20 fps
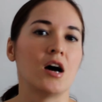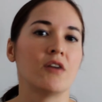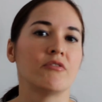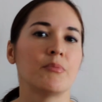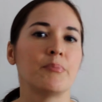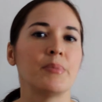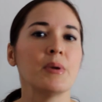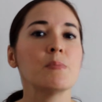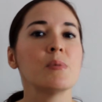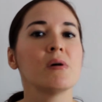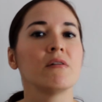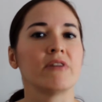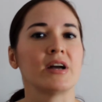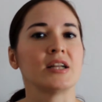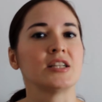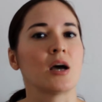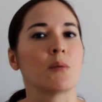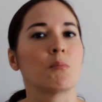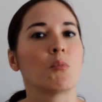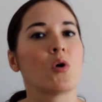the people
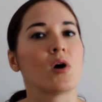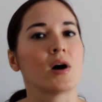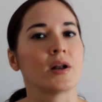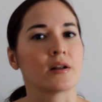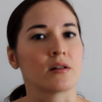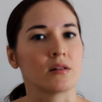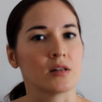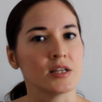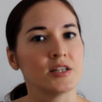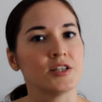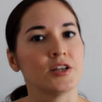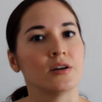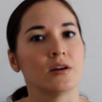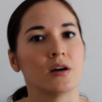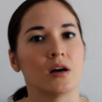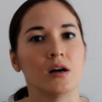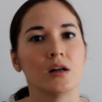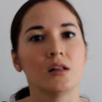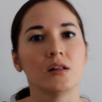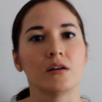that are more
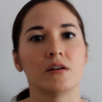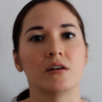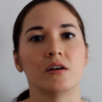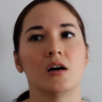analytical,